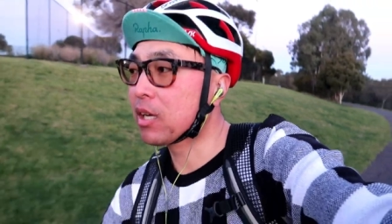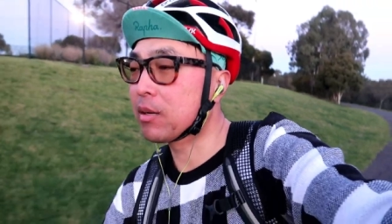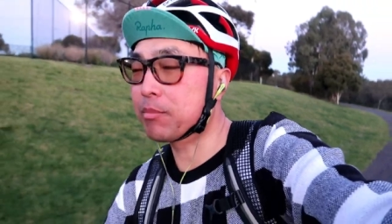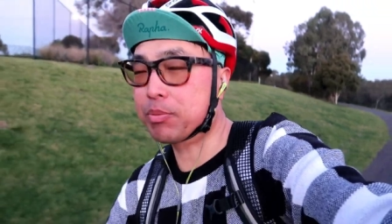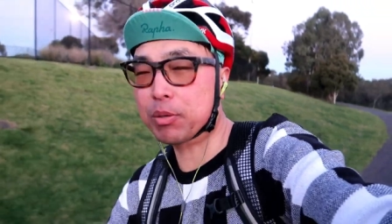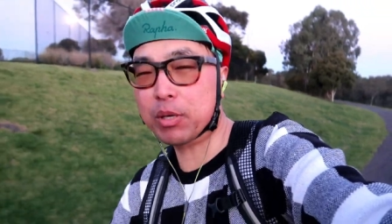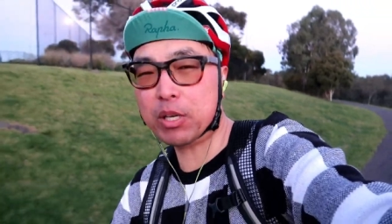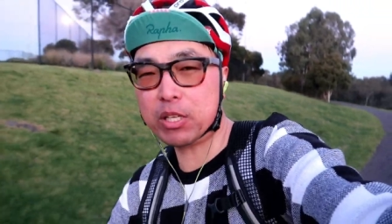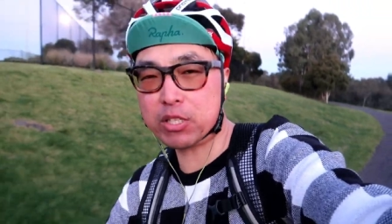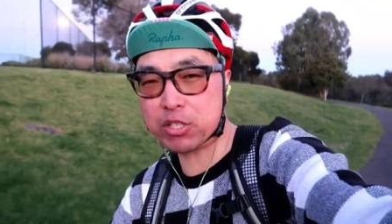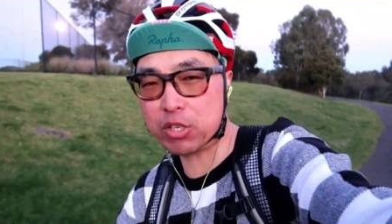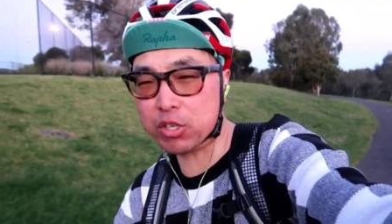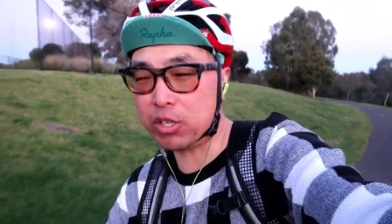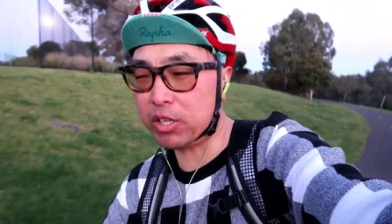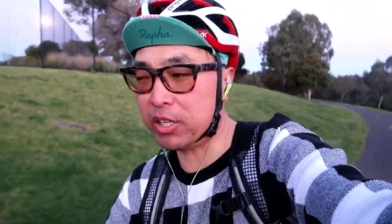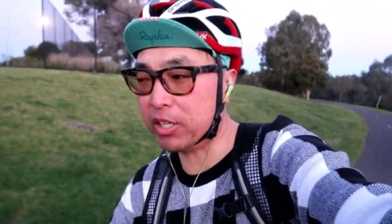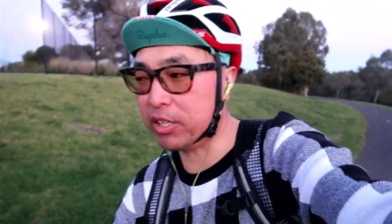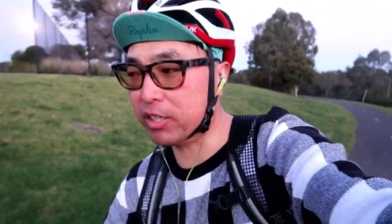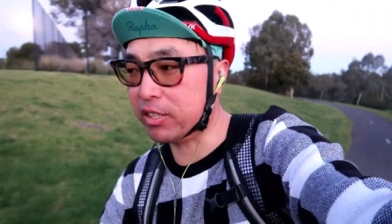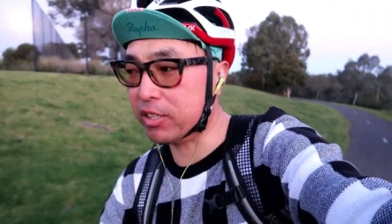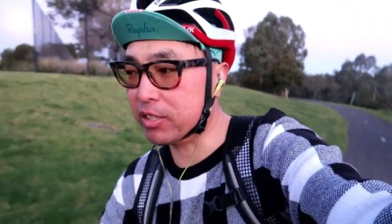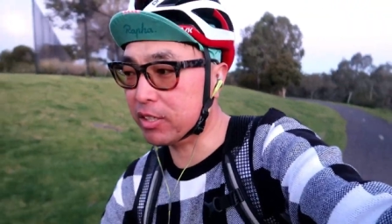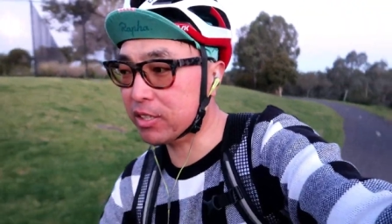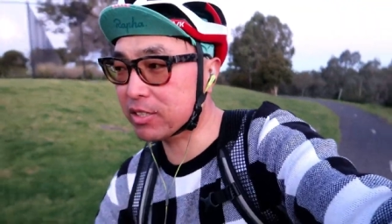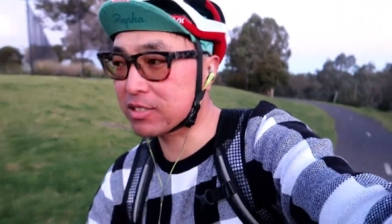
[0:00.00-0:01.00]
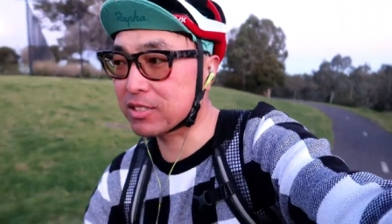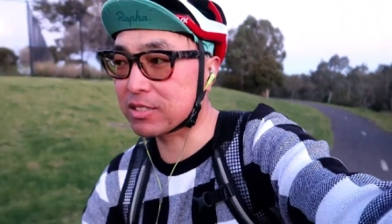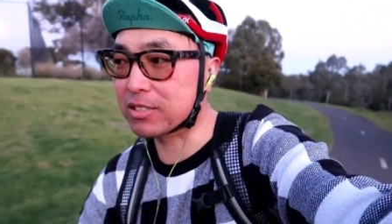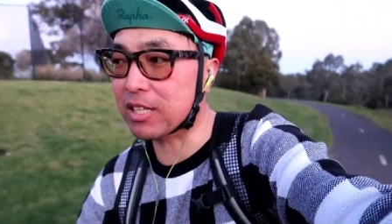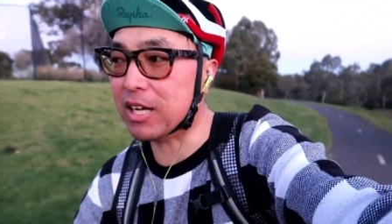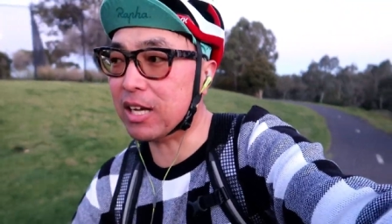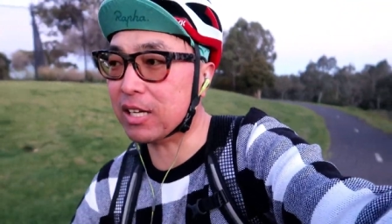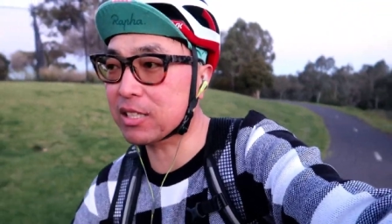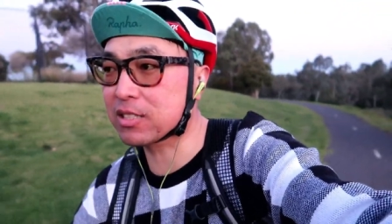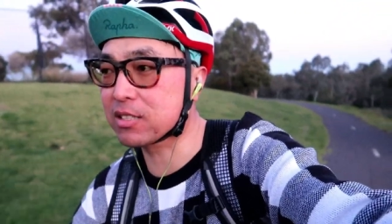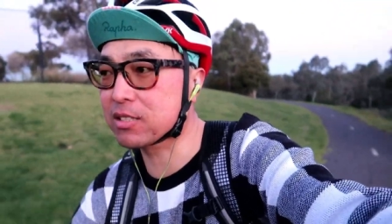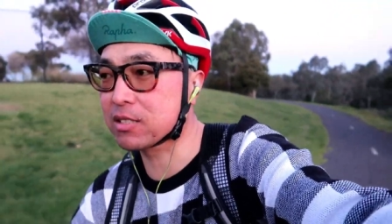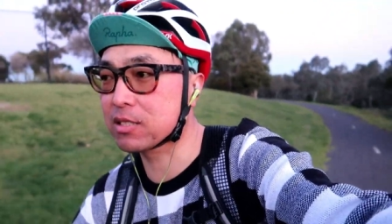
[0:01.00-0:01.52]
I'm pretty sure it
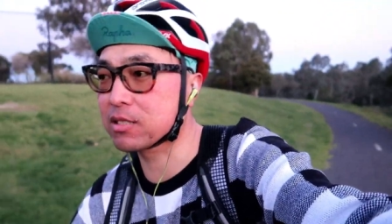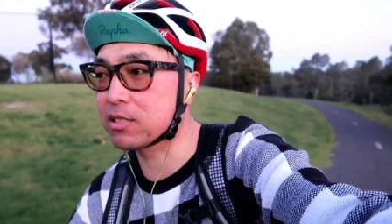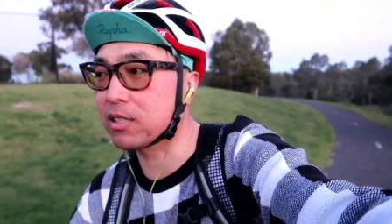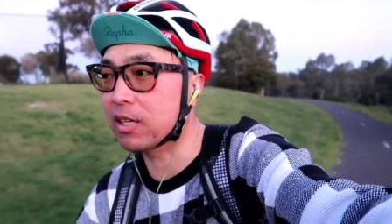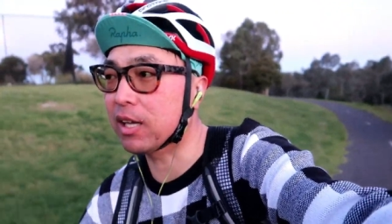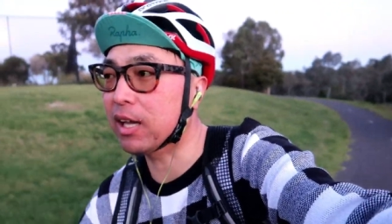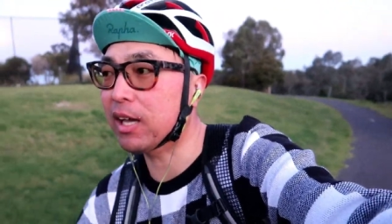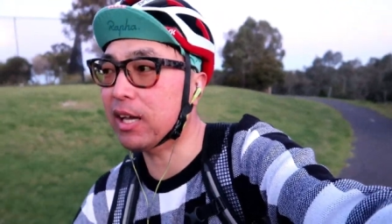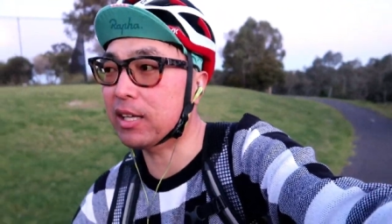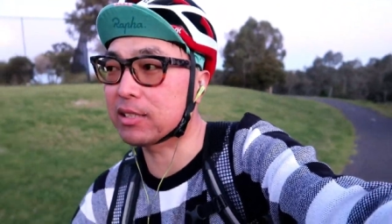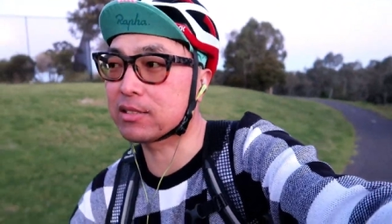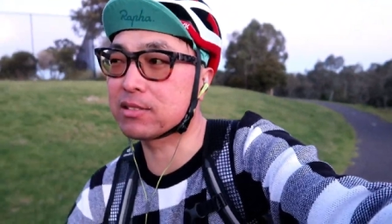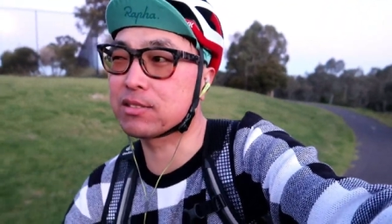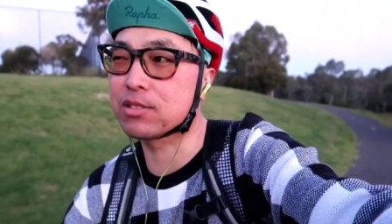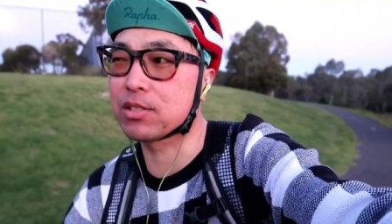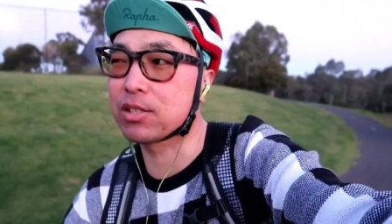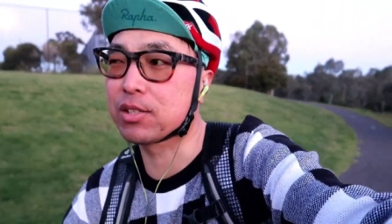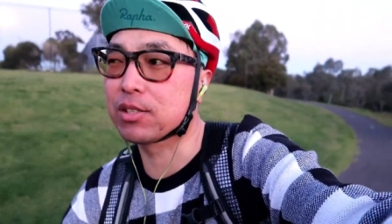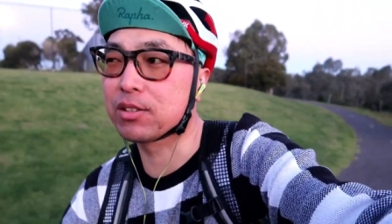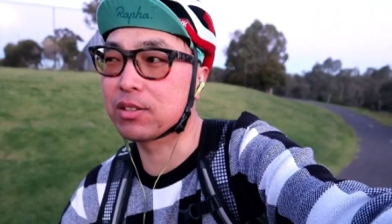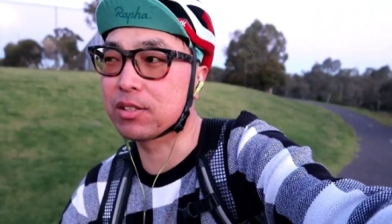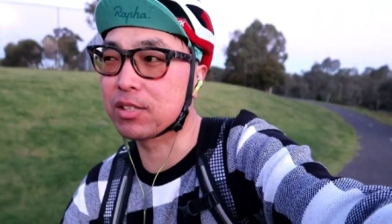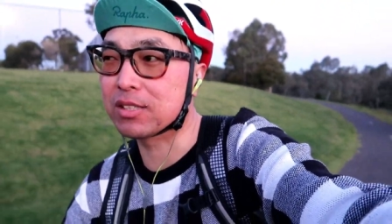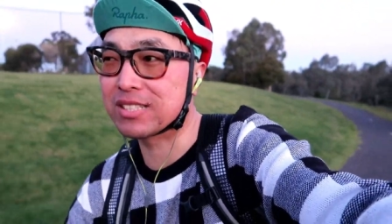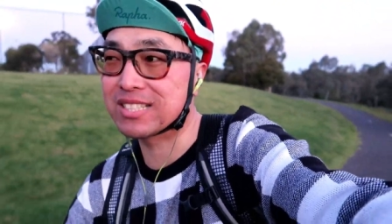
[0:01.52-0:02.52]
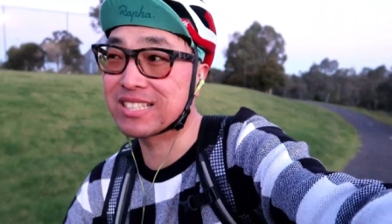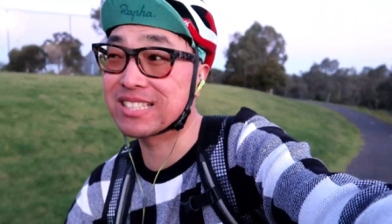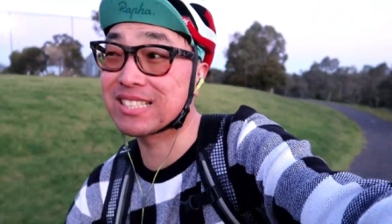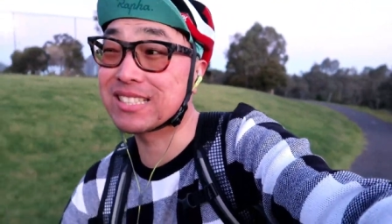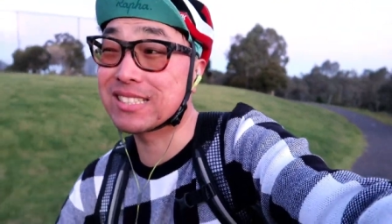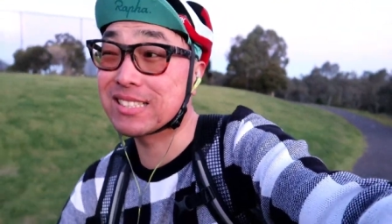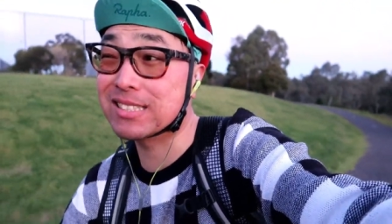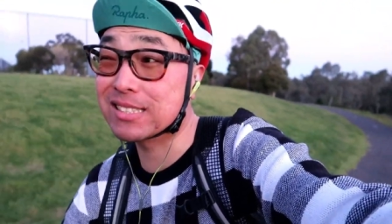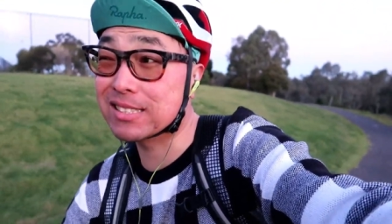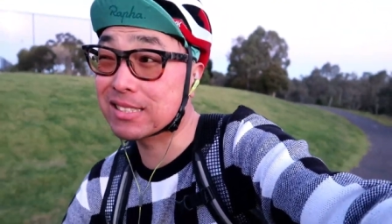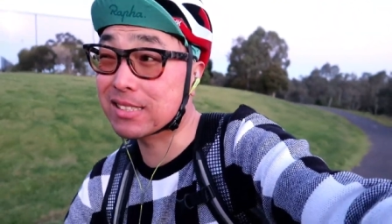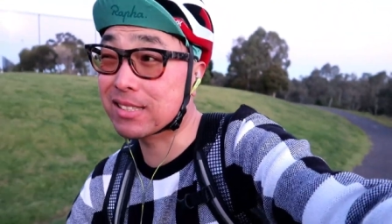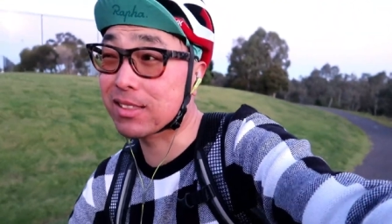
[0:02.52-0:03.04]
starts at the
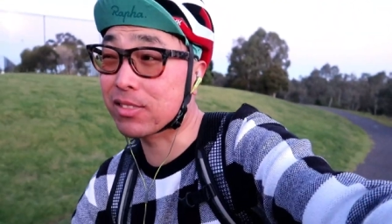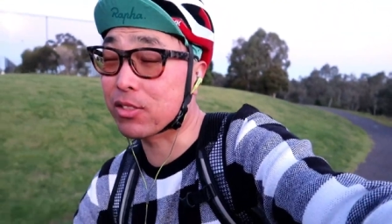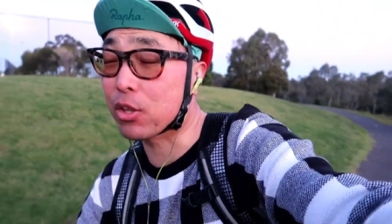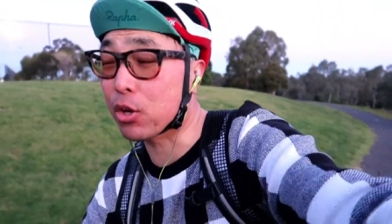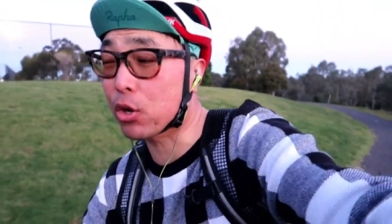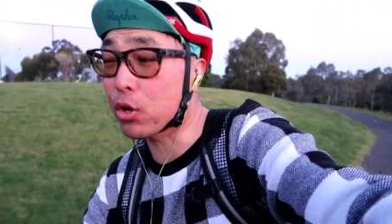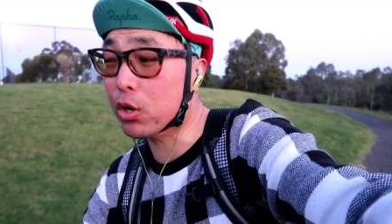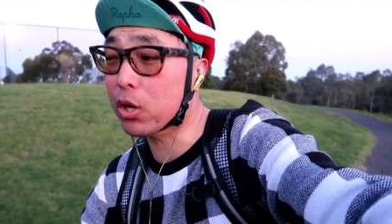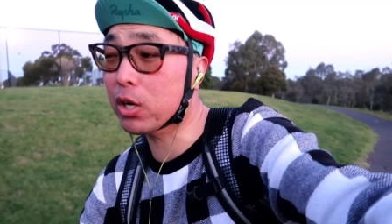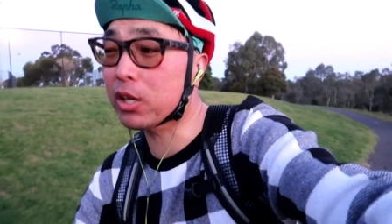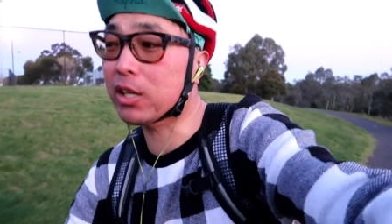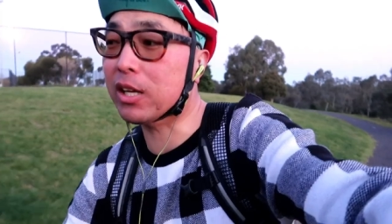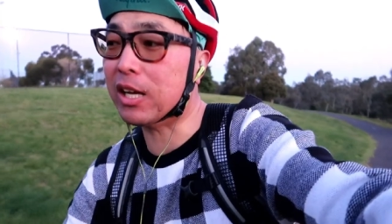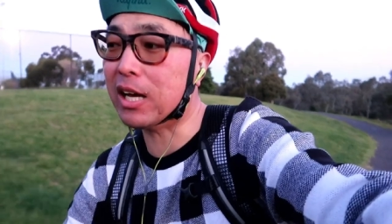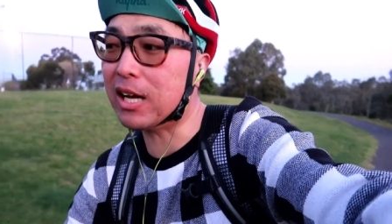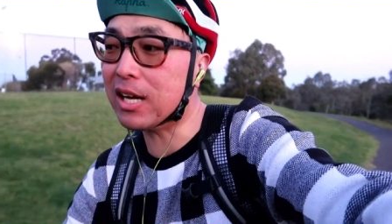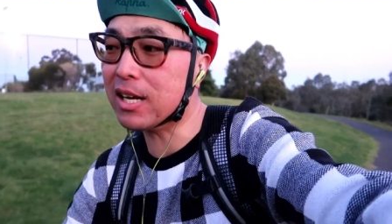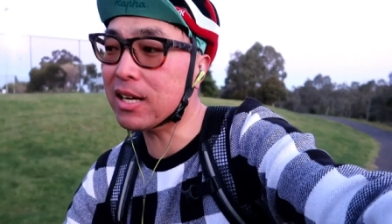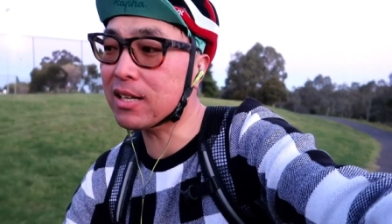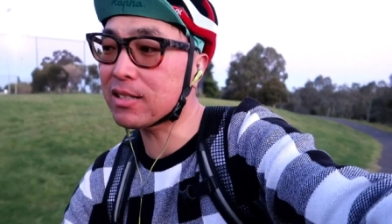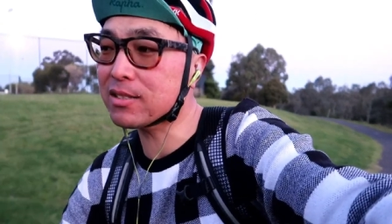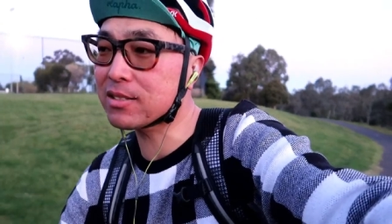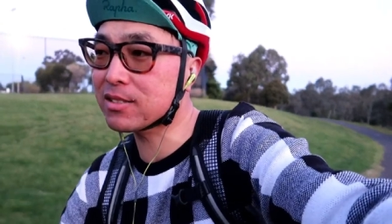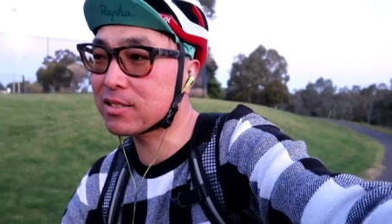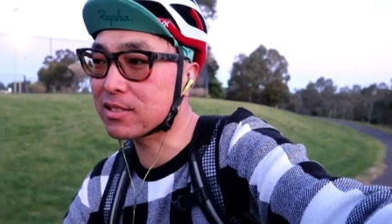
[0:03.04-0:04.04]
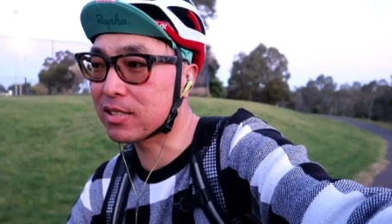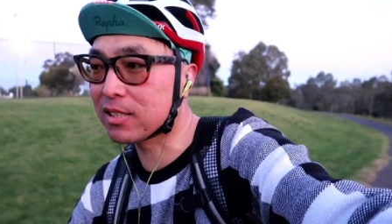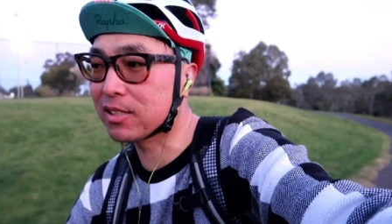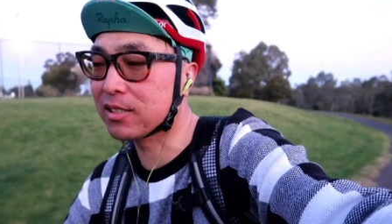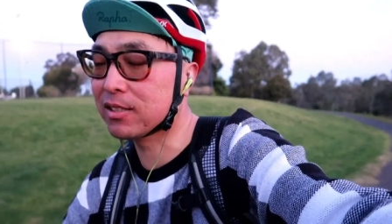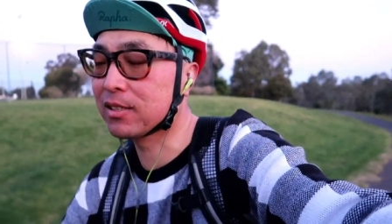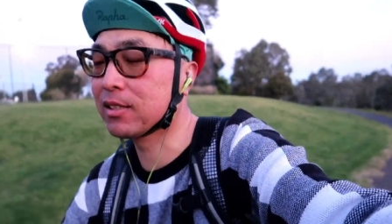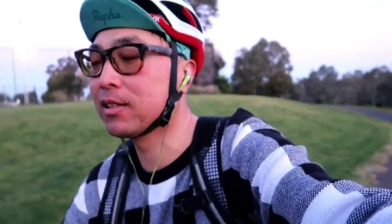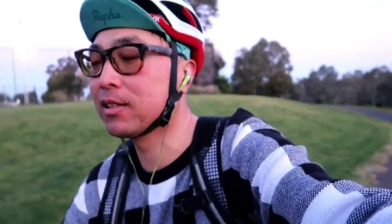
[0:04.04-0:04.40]
third last.